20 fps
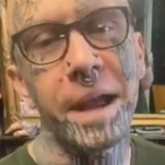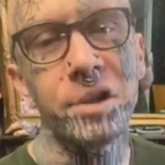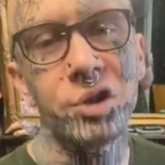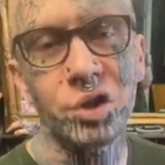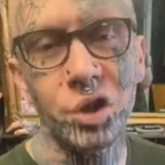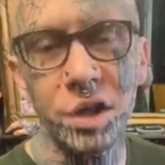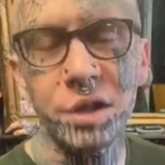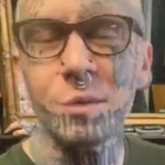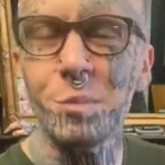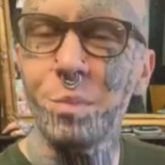
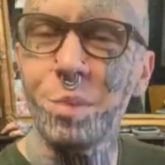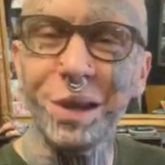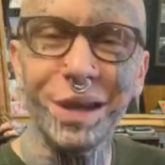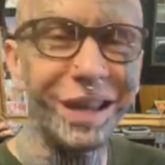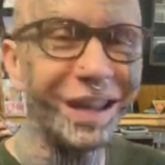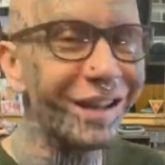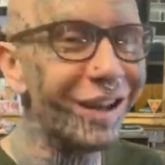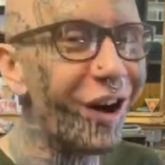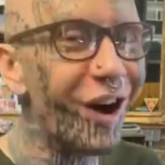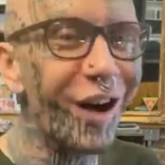at just
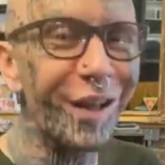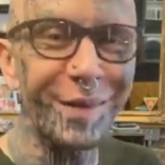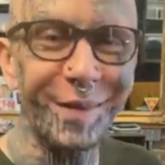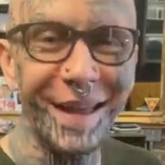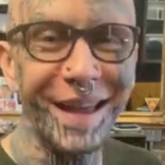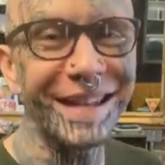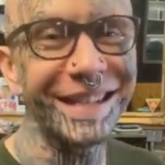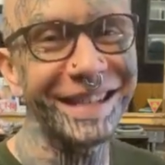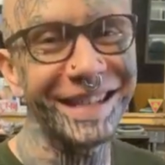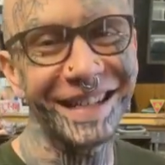being
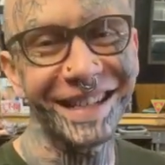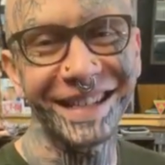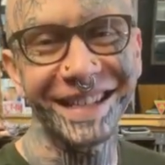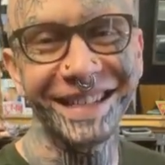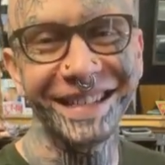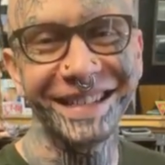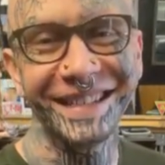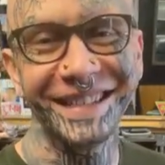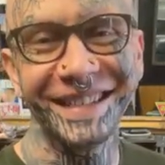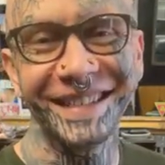
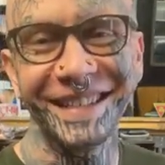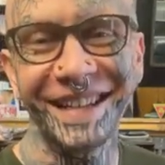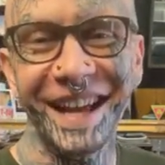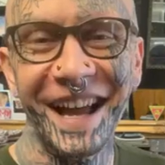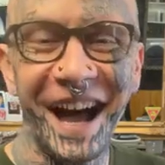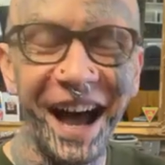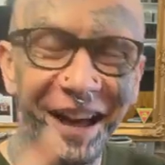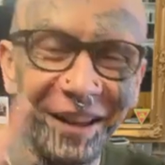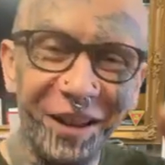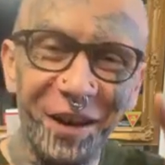authentic.
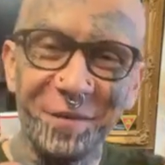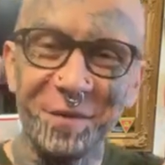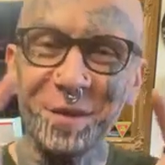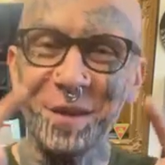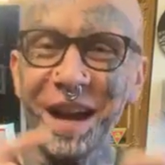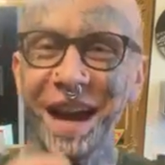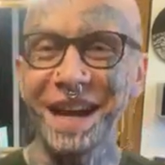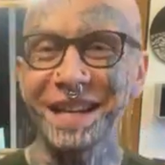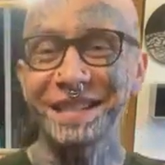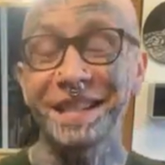I love
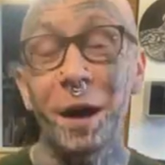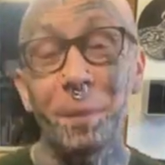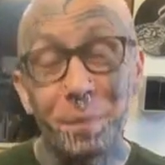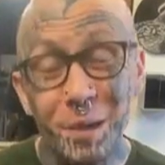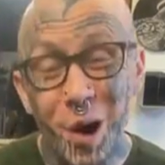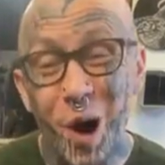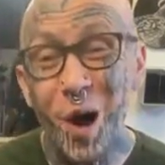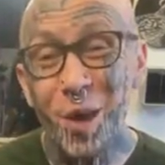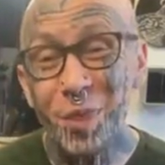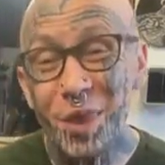you guys. Now
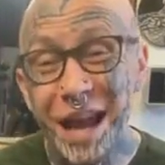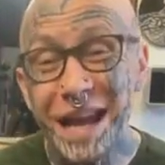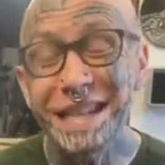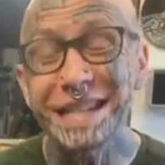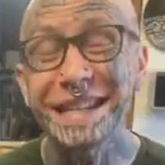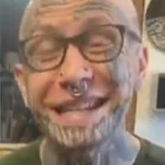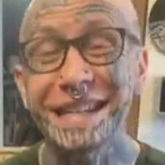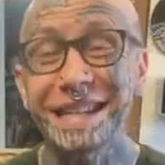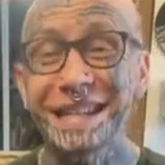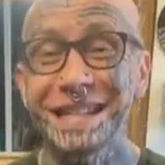be
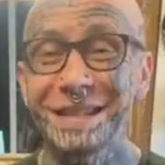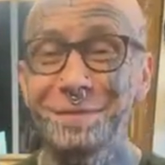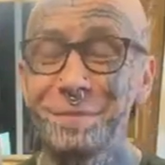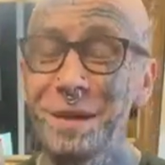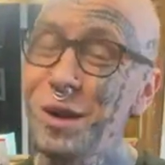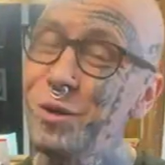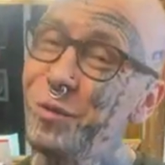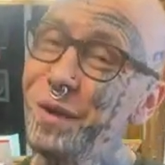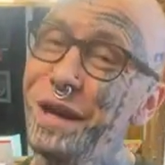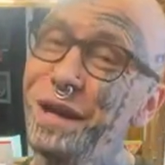authentic,
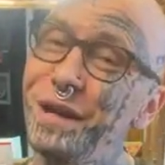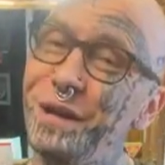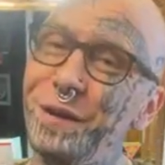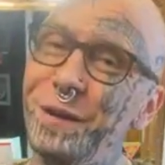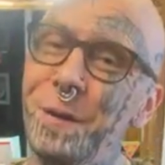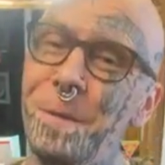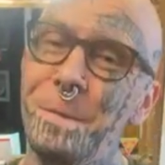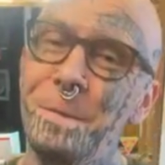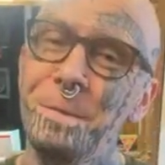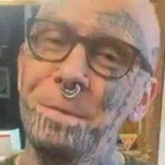be
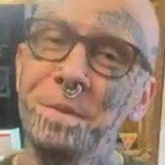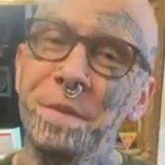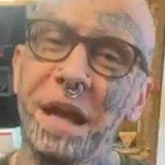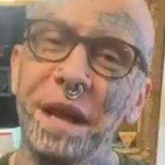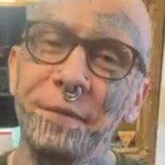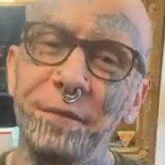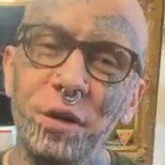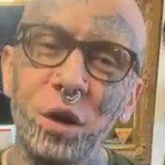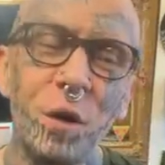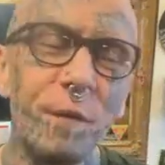real.
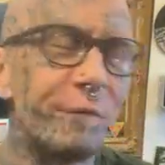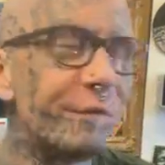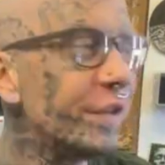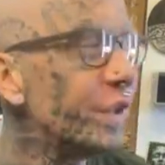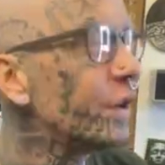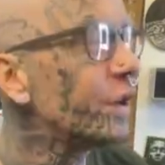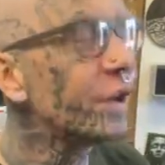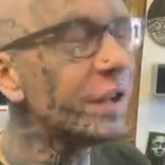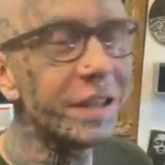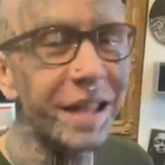If you don't
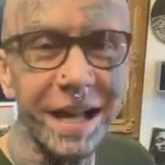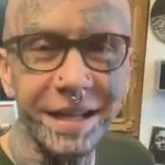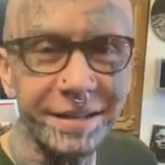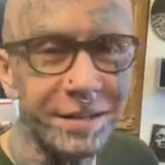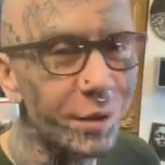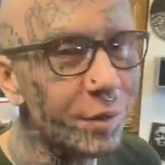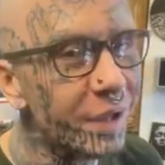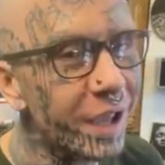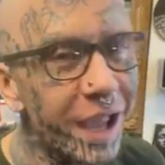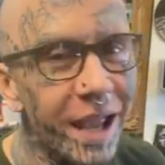feel good,
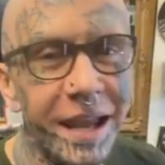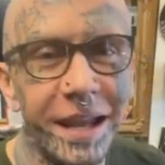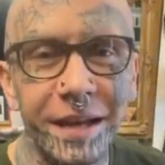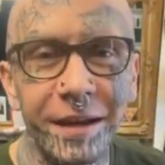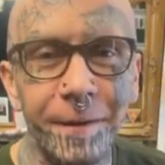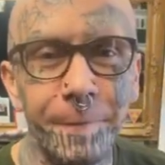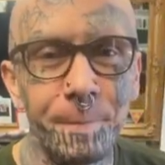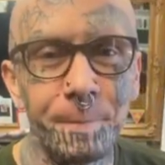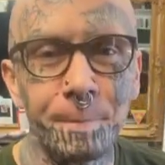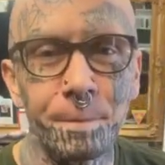that's
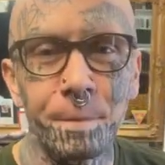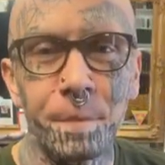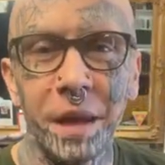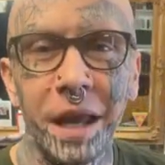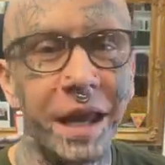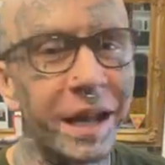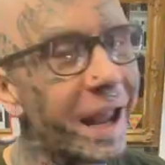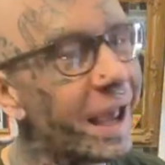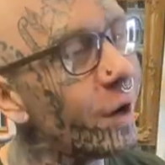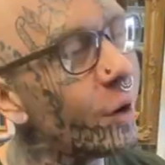okay.
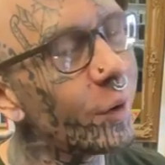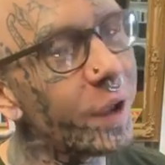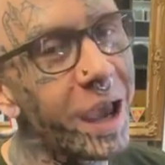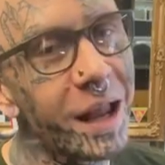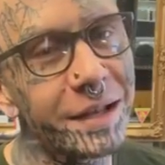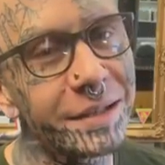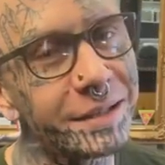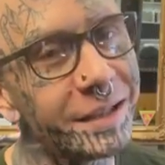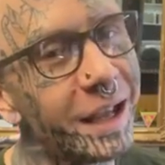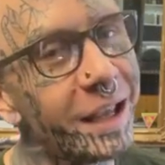It ain't
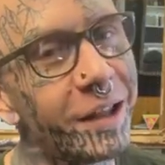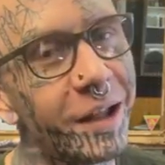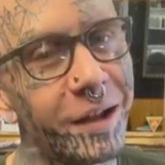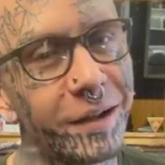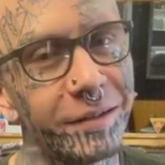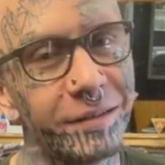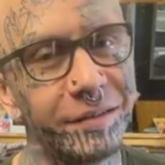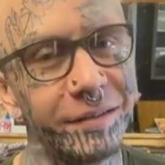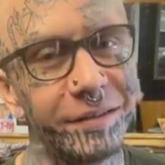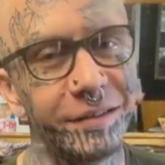okay to stay
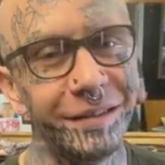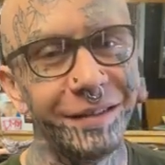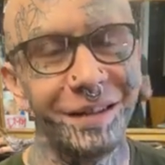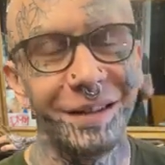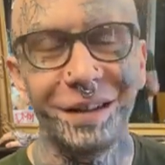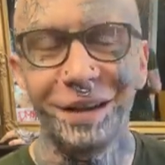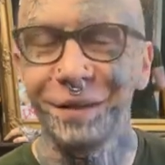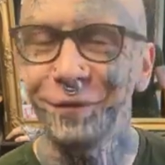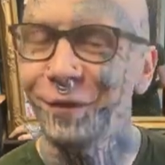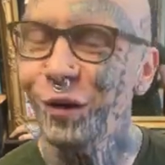there.
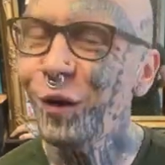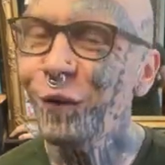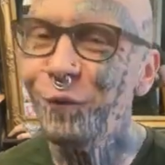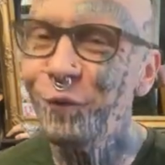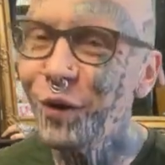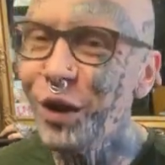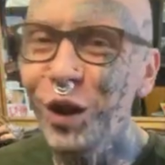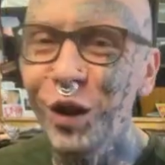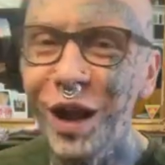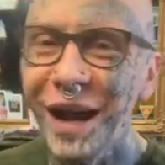If you
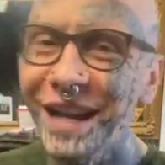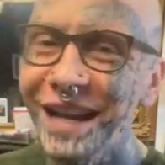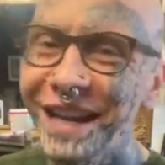don't feel